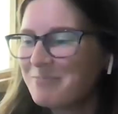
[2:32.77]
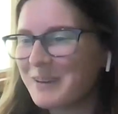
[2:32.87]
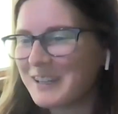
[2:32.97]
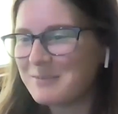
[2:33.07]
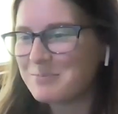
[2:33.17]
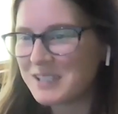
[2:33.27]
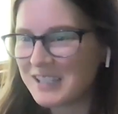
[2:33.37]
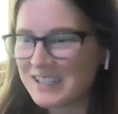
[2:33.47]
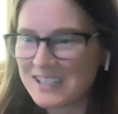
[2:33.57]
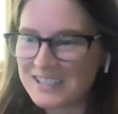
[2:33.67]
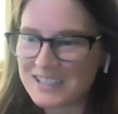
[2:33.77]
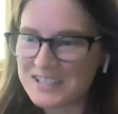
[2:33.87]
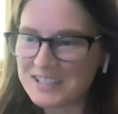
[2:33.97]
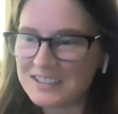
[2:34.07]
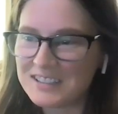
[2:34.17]
but because like, it
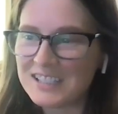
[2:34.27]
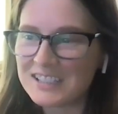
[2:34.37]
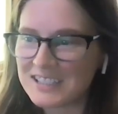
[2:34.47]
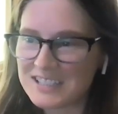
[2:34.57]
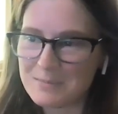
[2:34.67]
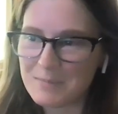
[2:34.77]
doesn't need it